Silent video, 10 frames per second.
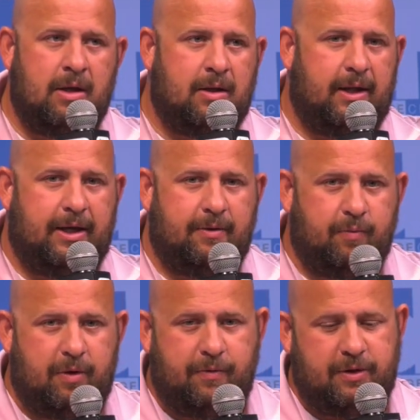Like
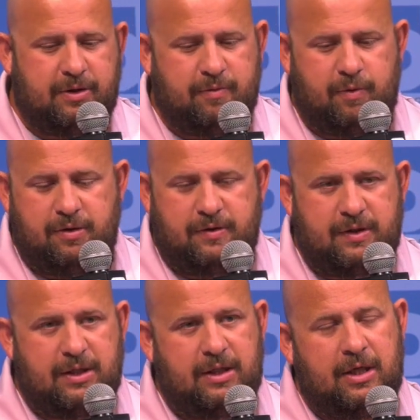what we what you
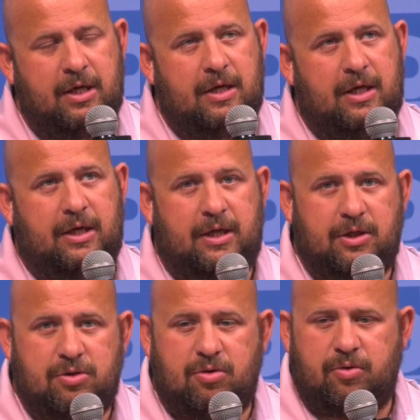see in
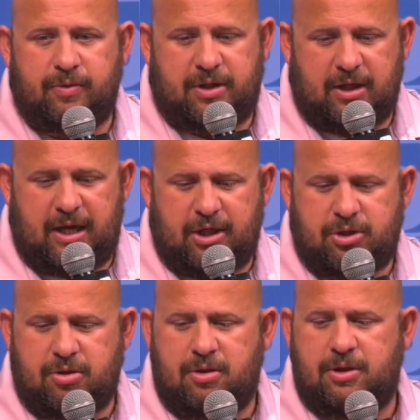Israel with the
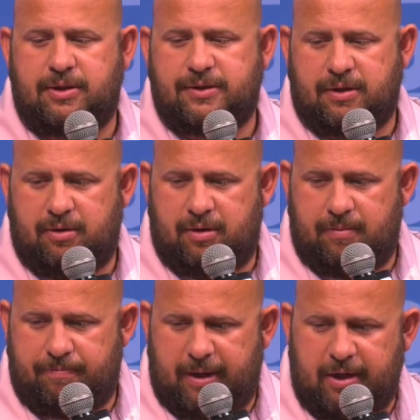Asherahs and
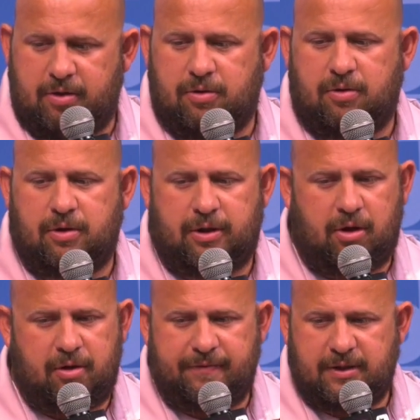Baal and mm-hmm.
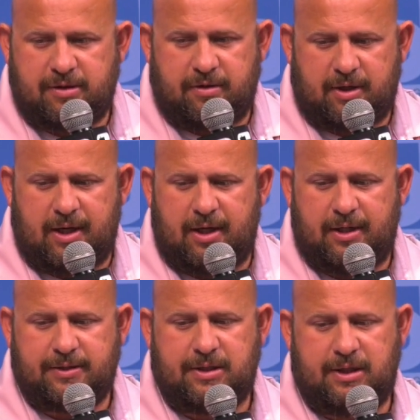all of these other
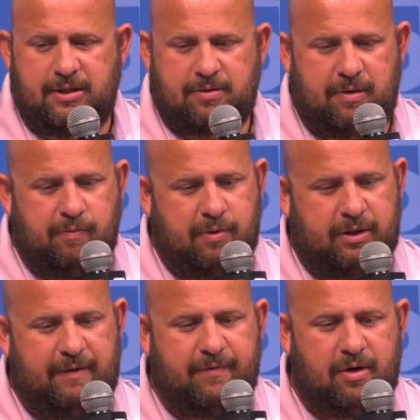gods is we're
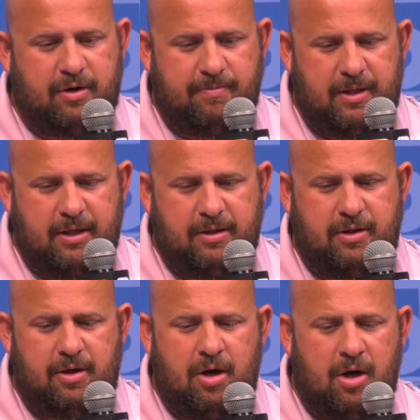given our
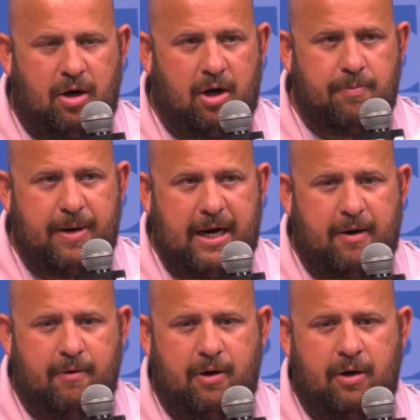dominion. Yeah our
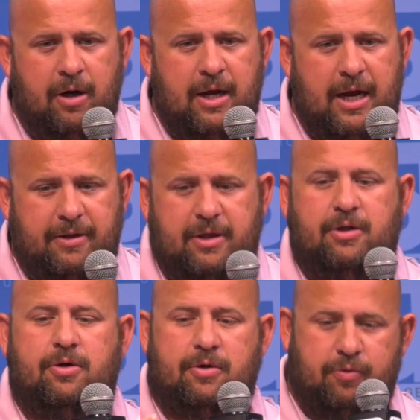power, and yeah.
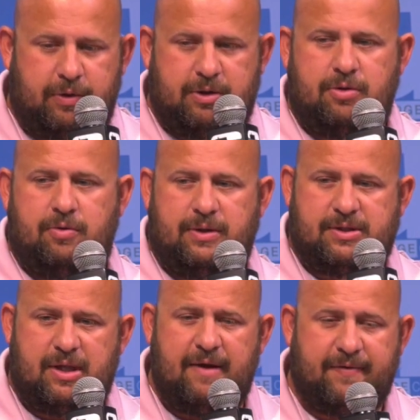then you're going to
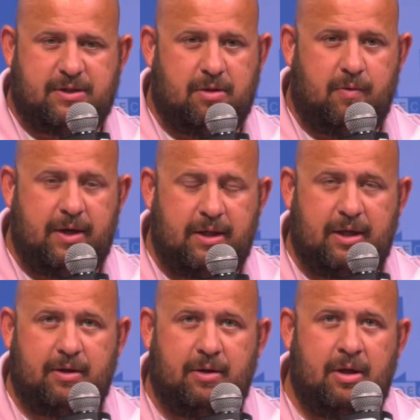enslave us. And the way
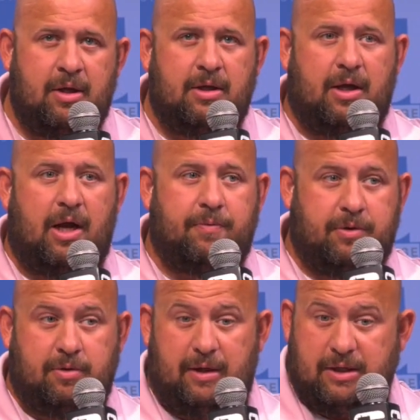that God would
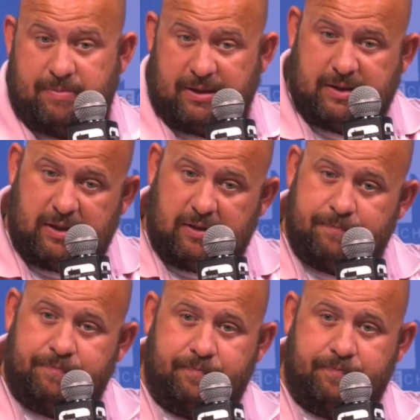do that is by sending.